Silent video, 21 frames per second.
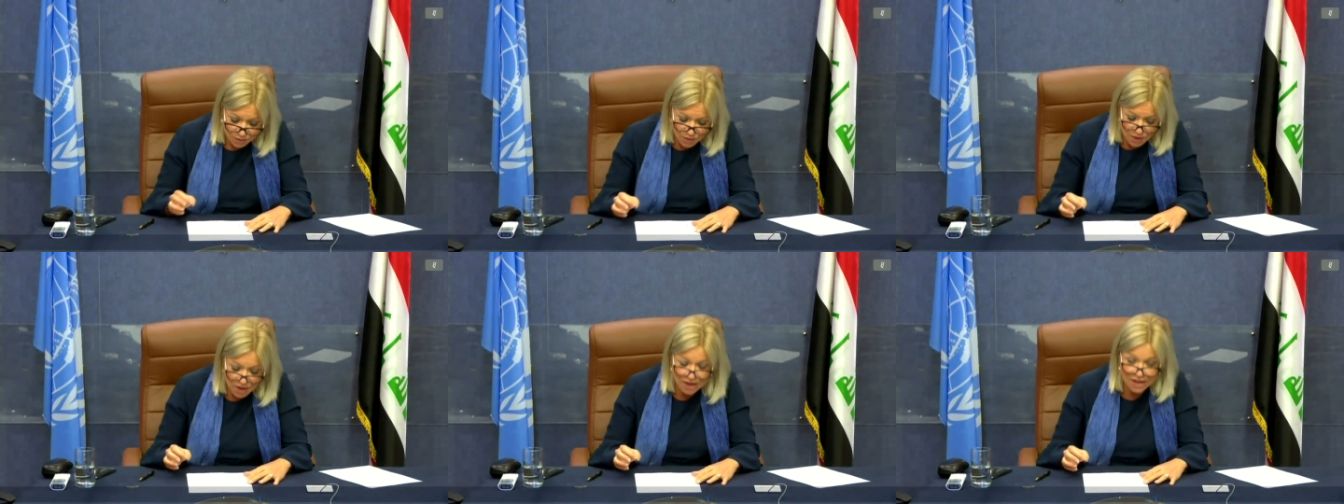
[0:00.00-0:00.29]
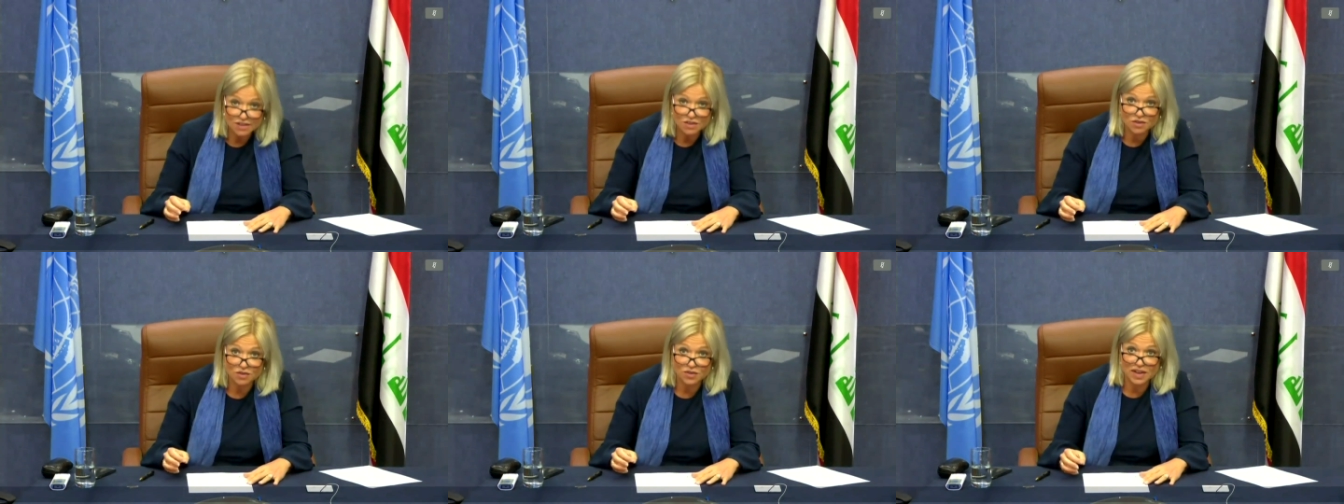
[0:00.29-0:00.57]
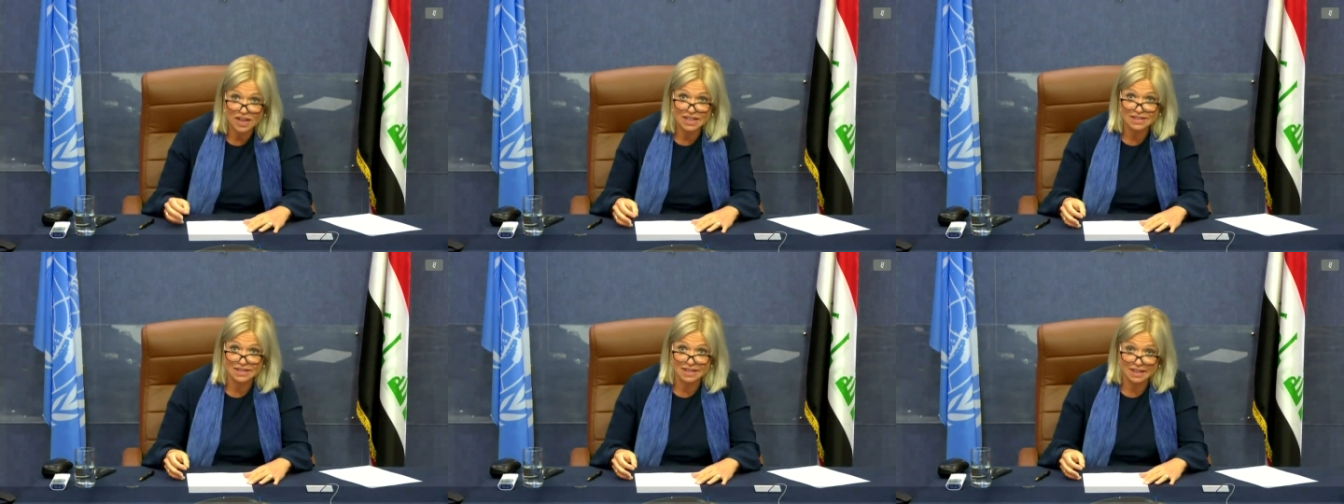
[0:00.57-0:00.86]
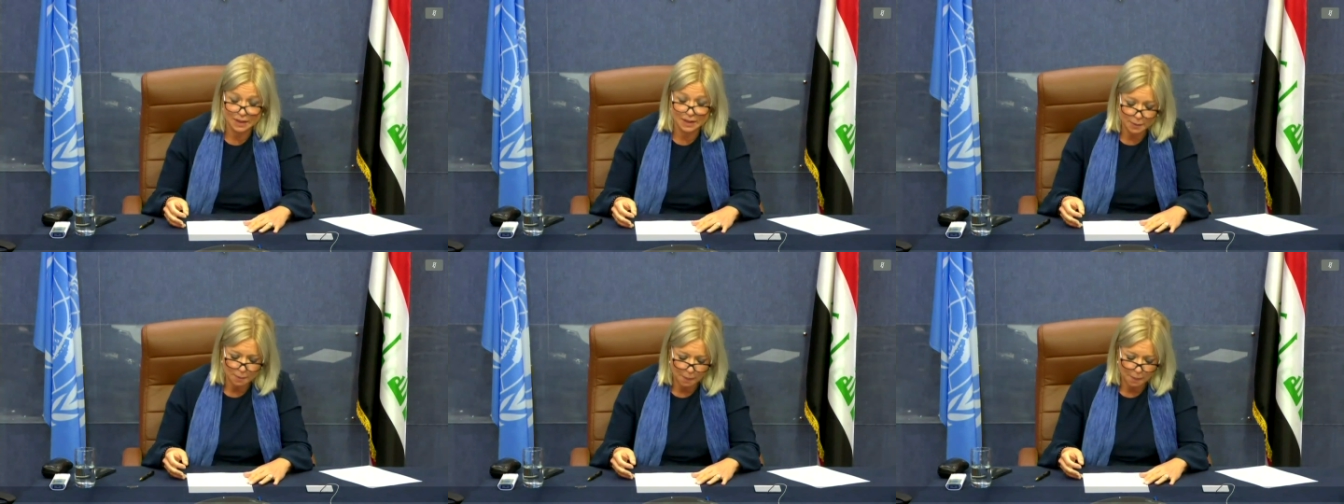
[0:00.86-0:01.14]
Iraq is
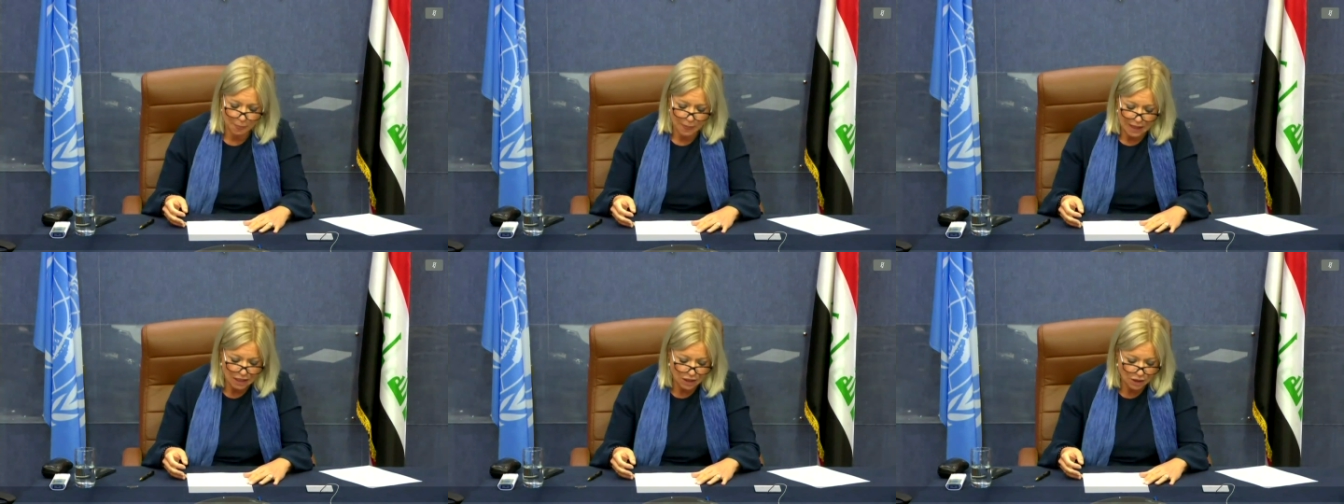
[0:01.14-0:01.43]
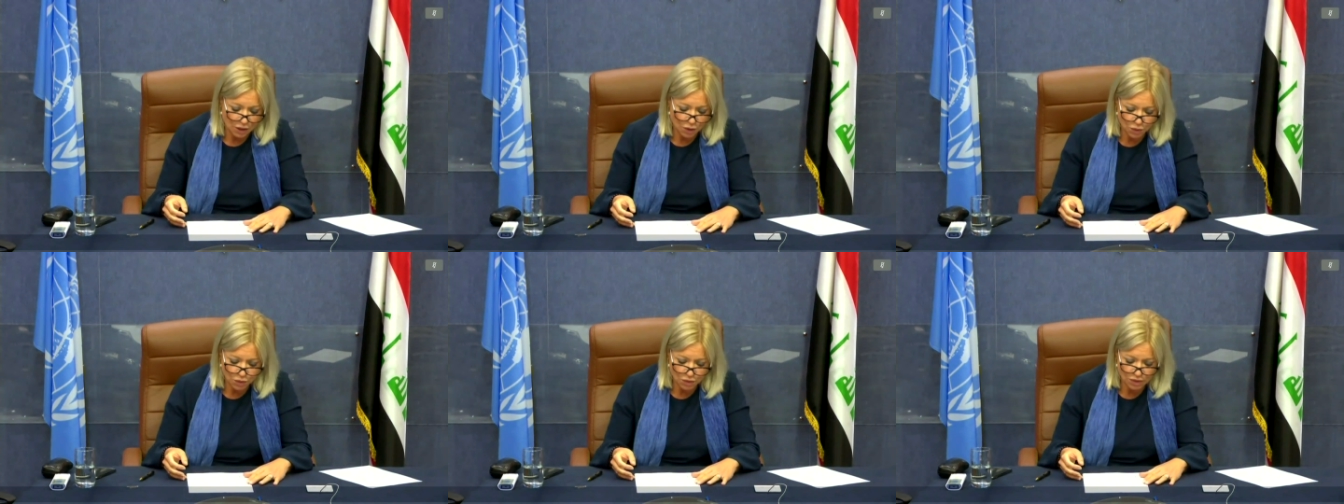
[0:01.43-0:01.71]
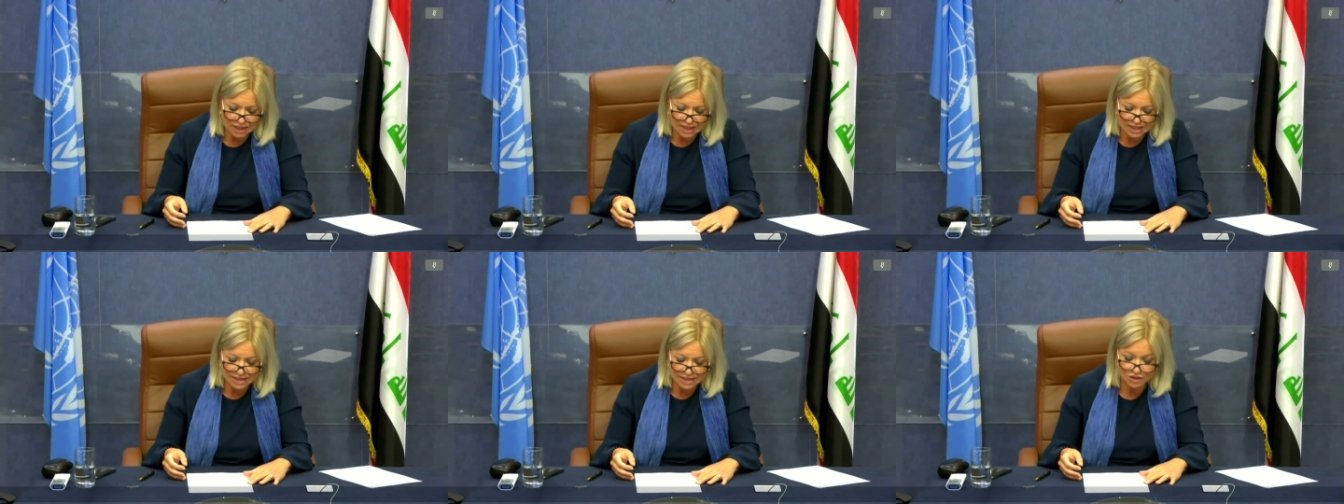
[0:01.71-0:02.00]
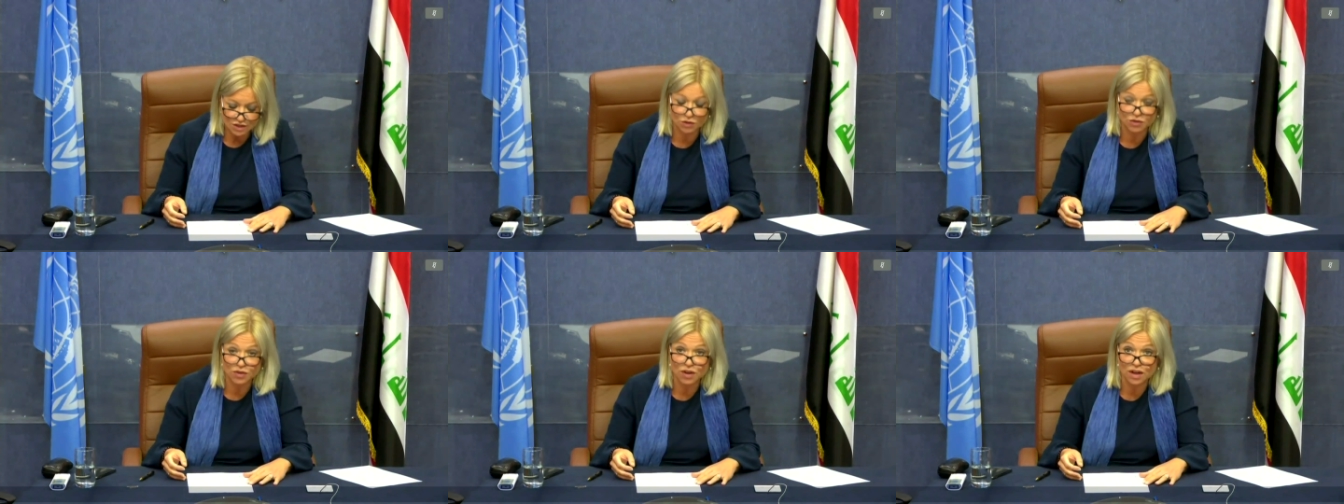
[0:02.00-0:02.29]
facing a long
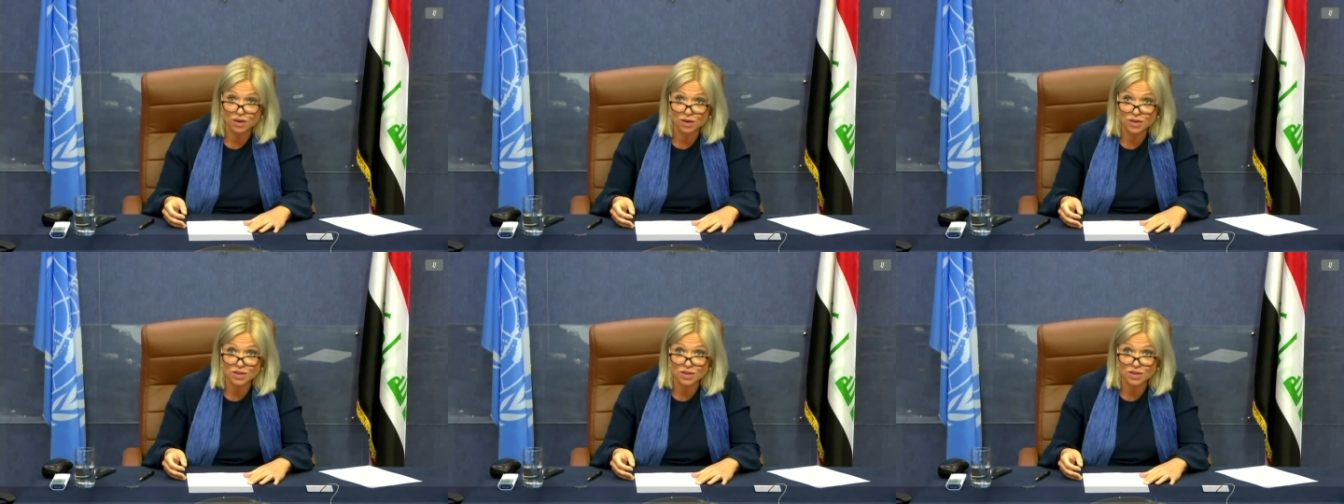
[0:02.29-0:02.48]
list of